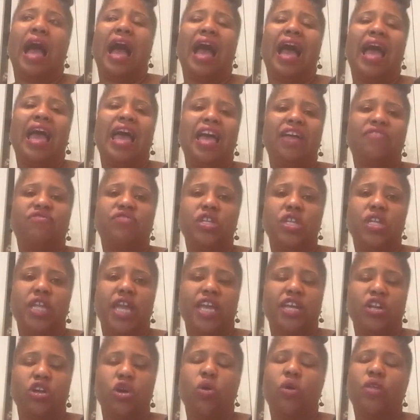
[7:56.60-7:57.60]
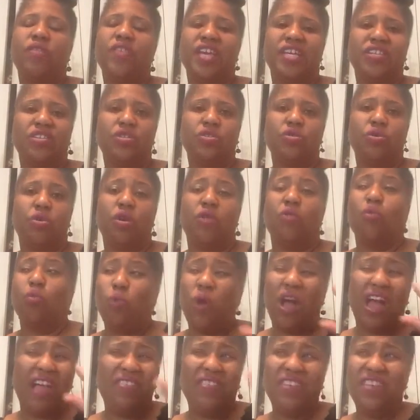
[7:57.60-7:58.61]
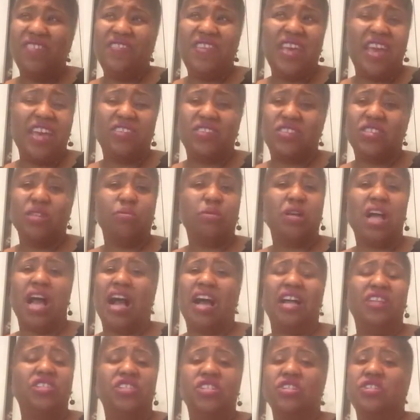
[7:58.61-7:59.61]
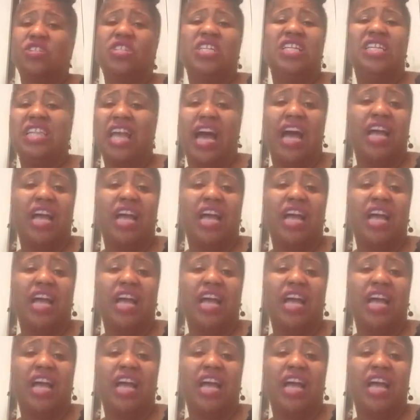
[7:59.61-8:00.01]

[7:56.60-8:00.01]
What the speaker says: I have to let go of that story, whether they're subconsciously